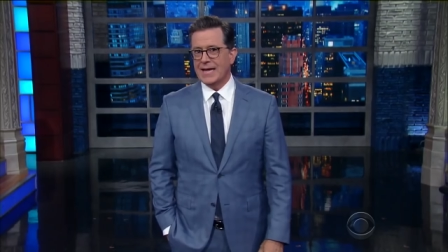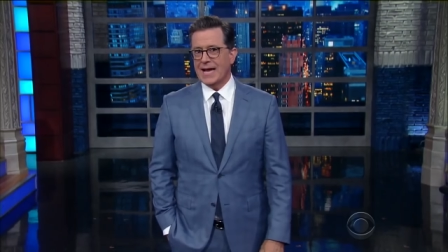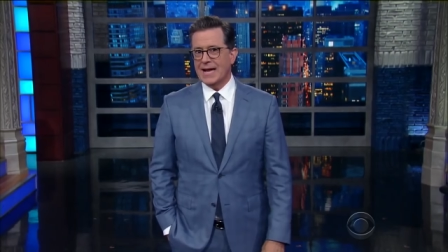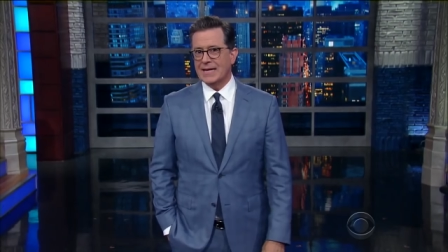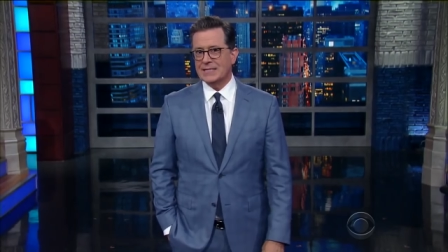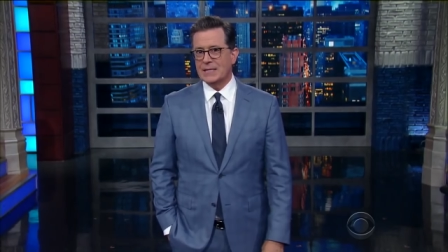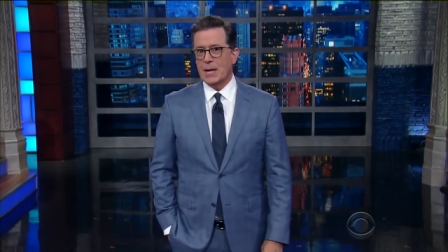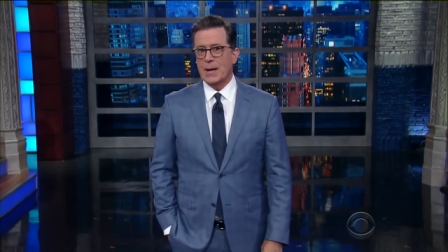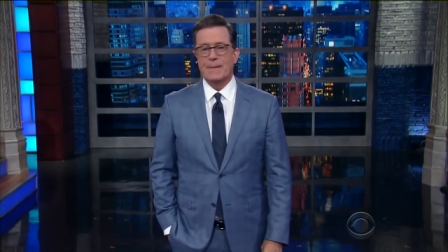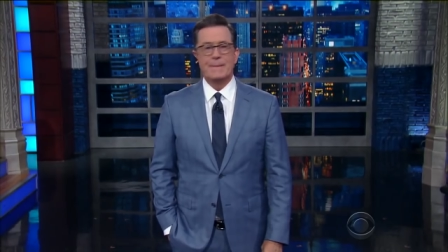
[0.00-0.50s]

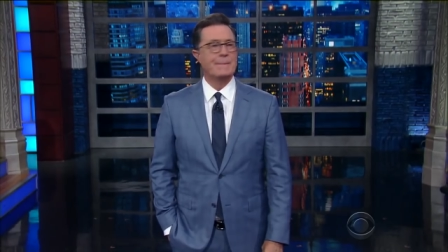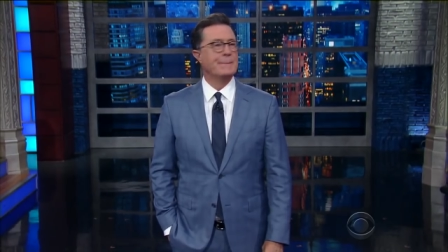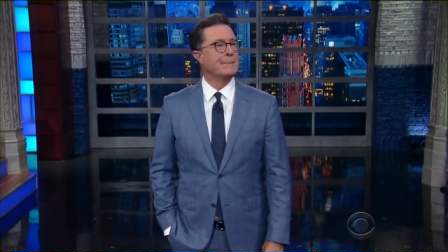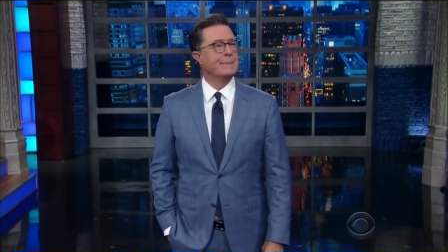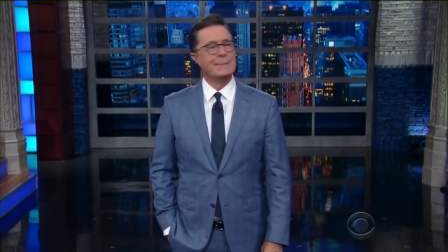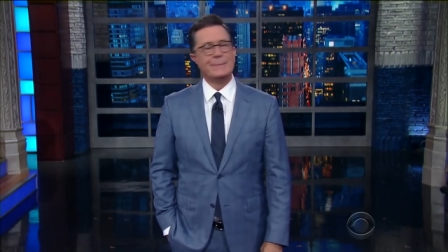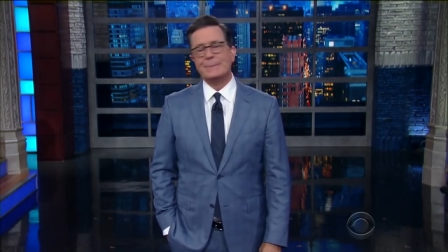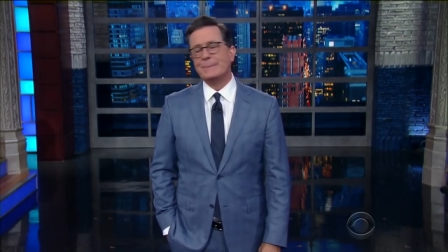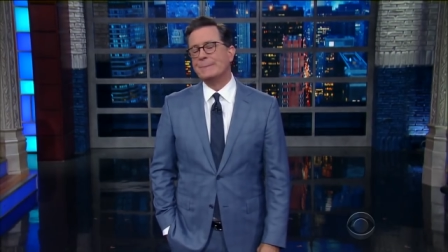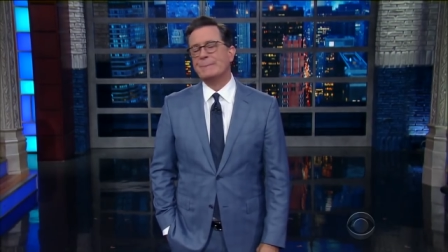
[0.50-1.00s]
Yes,
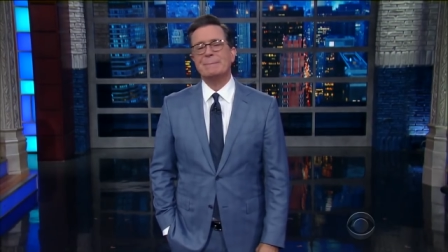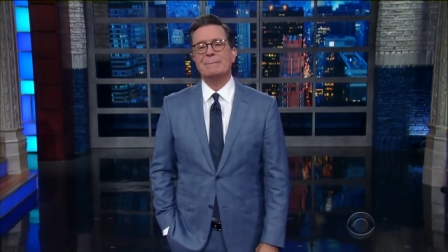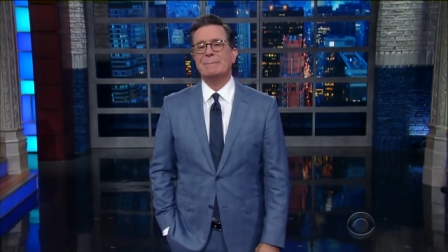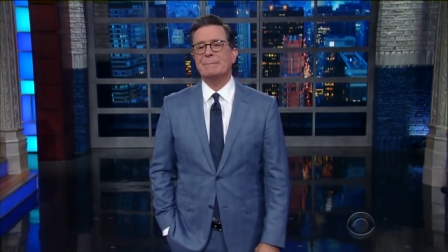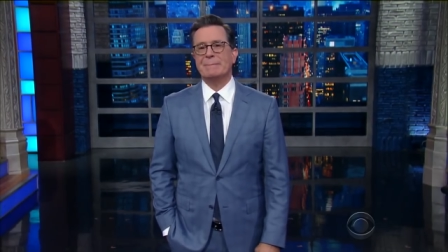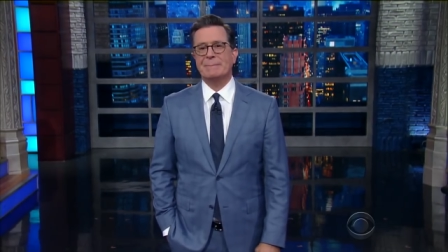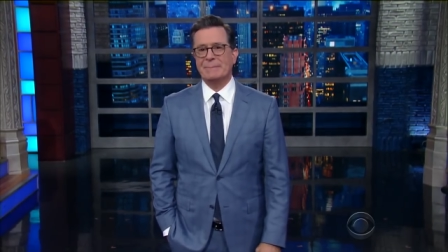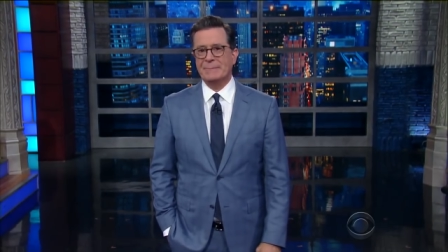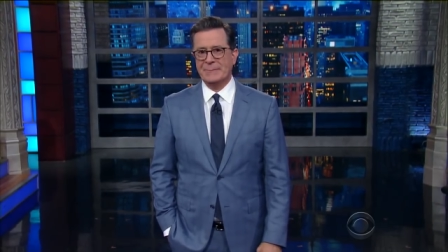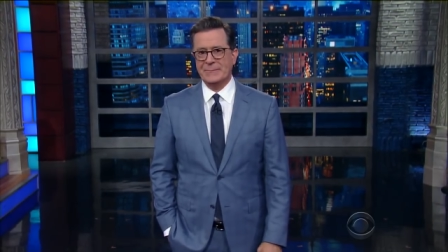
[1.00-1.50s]

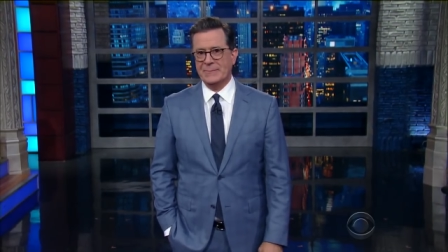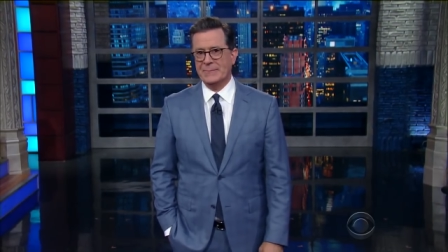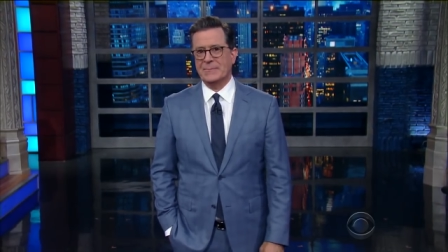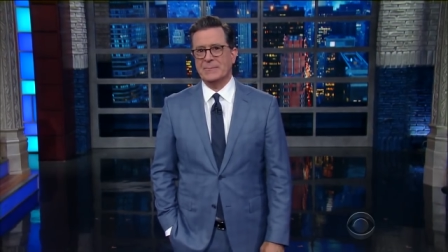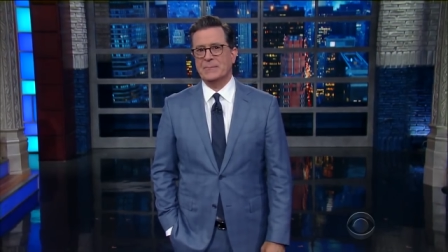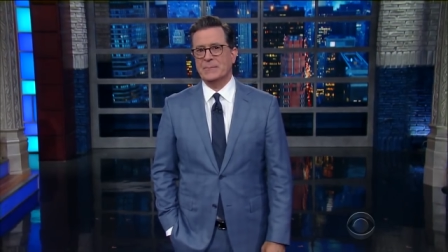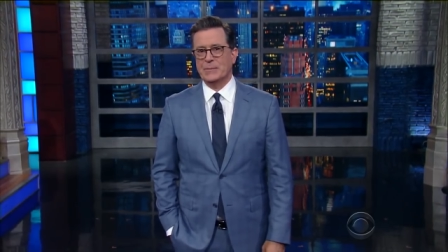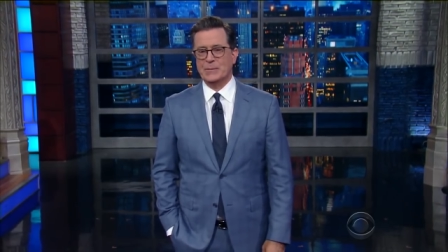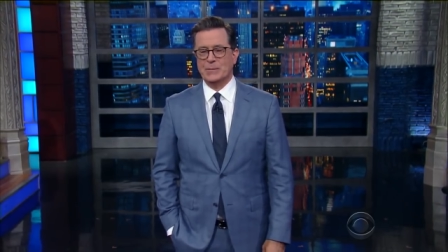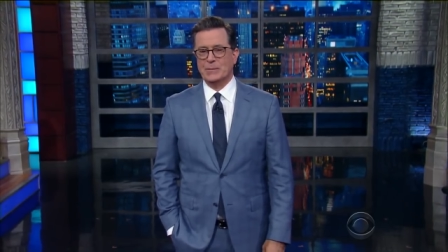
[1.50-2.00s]
hmm.
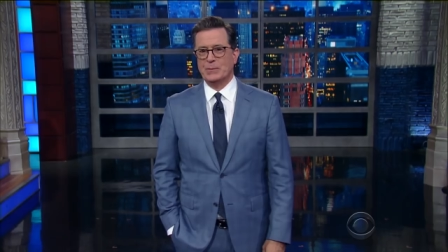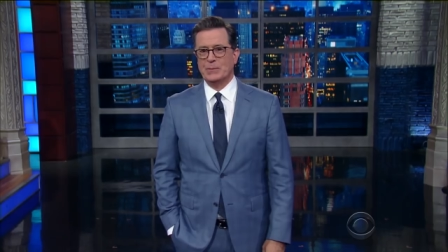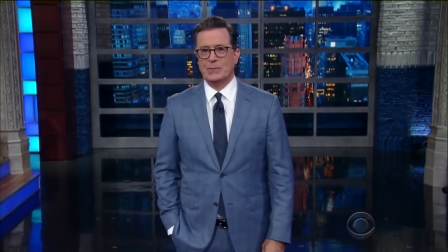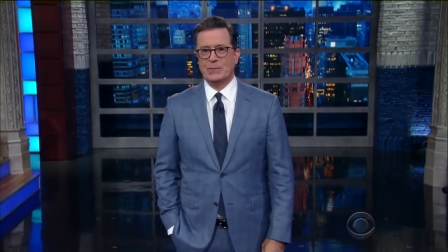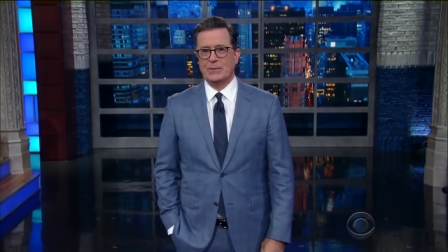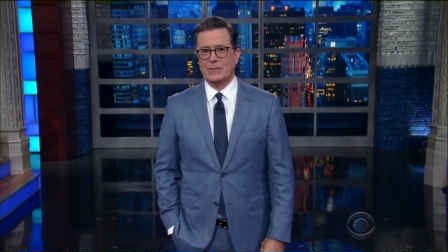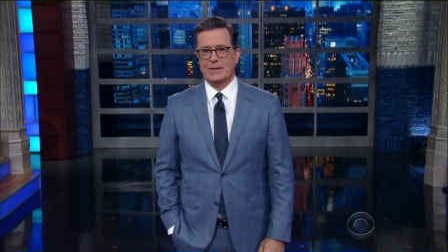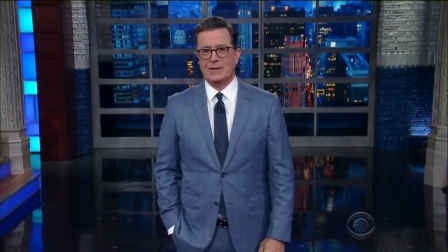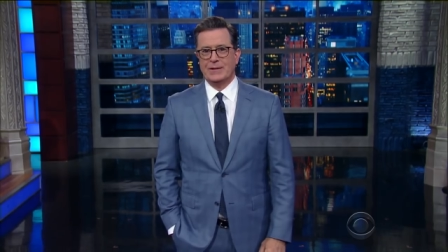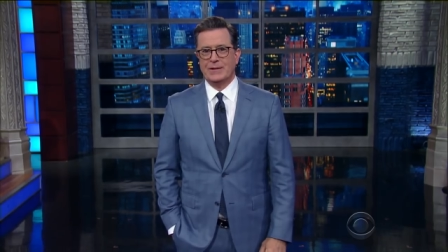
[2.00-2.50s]

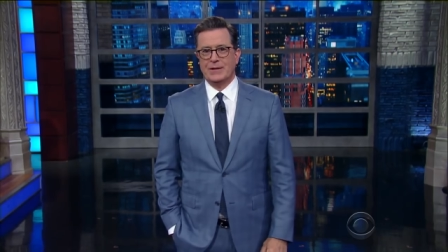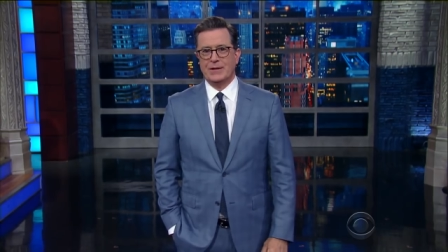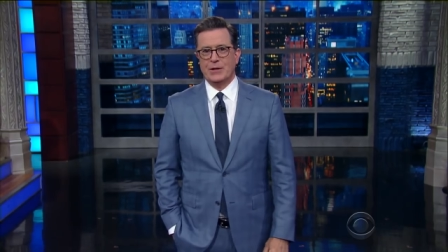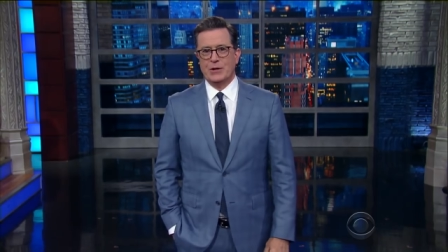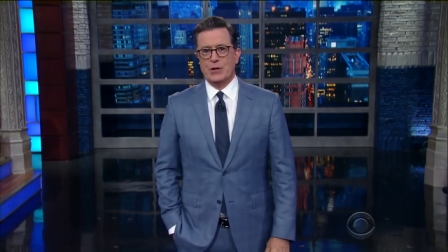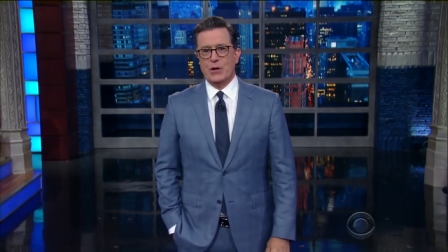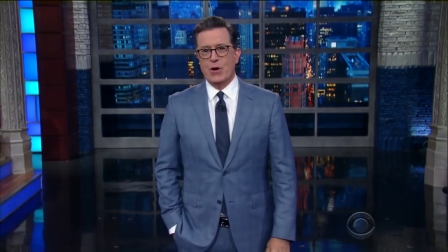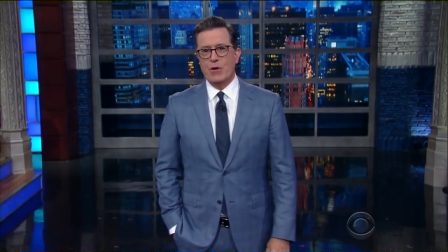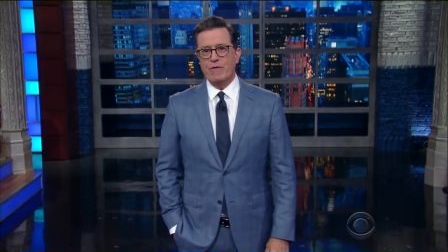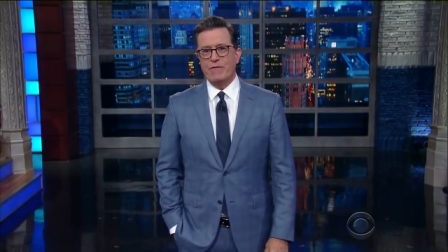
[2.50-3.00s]

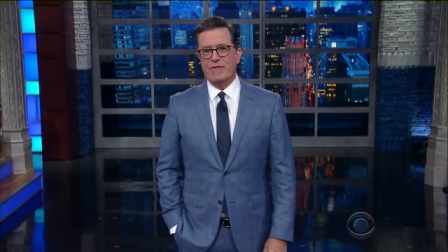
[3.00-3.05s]
No